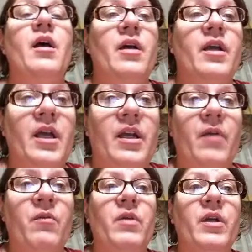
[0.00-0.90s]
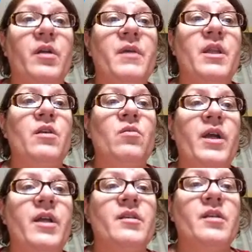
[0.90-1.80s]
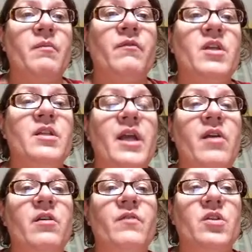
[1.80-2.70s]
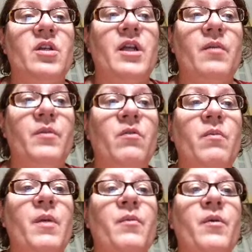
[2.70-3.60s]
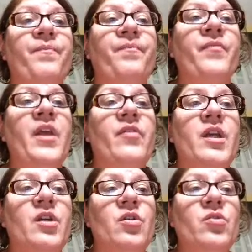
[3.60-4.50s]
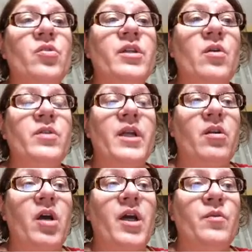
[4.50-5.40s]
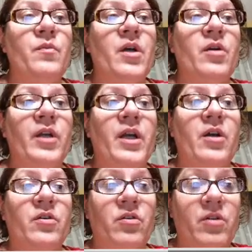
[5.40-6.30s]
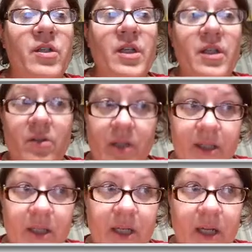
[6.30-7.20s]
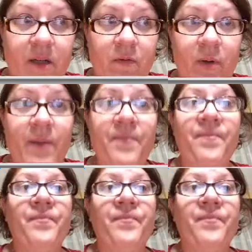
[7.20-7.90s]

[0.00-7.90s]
Again, I would recommend that you write some of these down if it's going to help you remember. They usually don't take on numerical characteristics, so that's a dead giveaway.